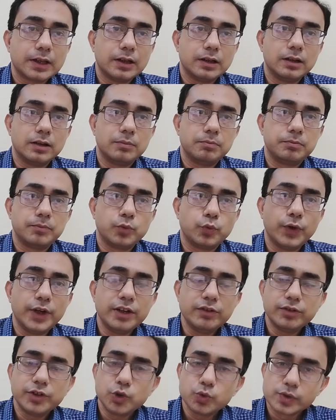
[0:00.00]

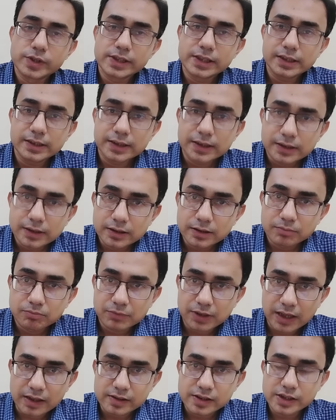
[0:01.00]
whenever you see that the
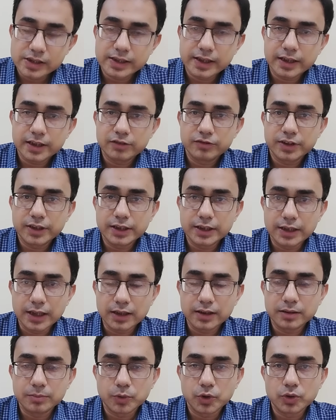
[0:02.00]
class is getting very
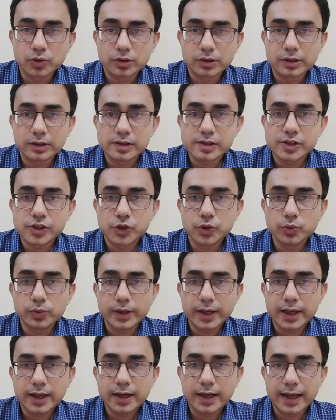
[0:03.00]
dull and monotonous, you
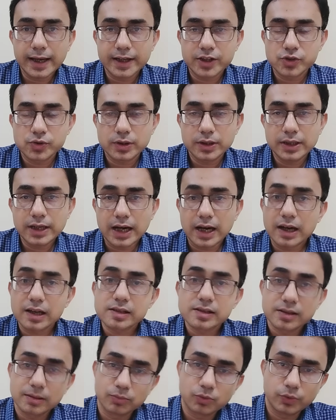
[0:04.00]
can actually
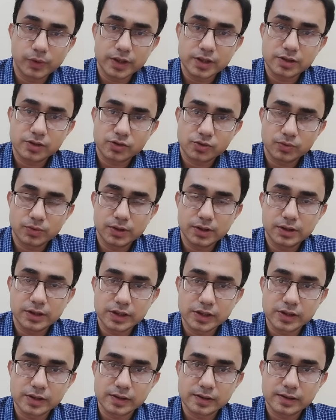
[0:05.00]
ask some questions to the
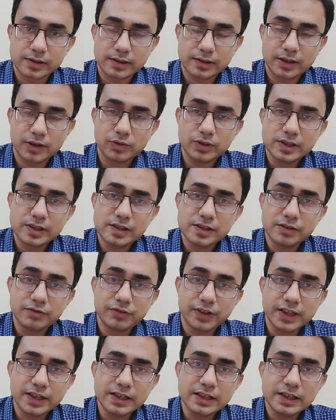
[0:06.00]
teachers. Now, this is a
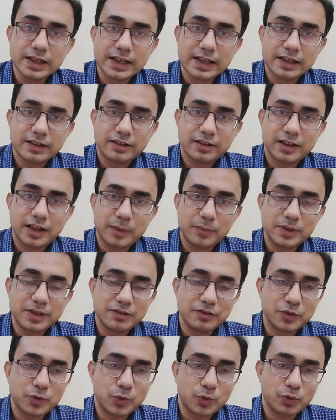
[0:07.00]
very,
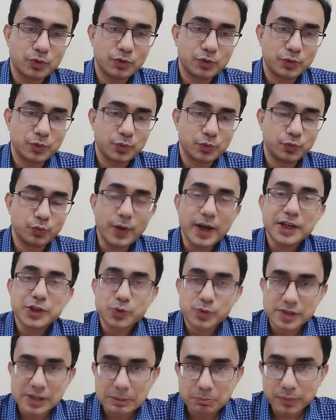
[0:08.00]
way
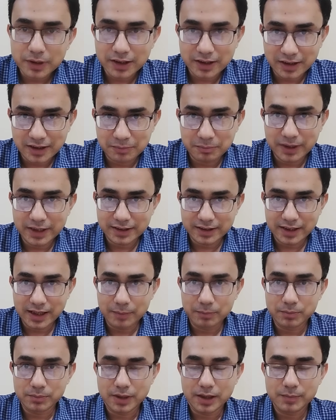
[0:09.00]
too simple a method
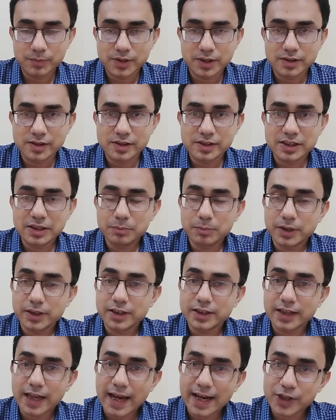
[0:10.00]
I'm suggesting,
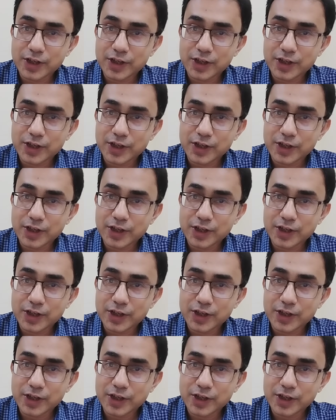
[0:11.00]
but it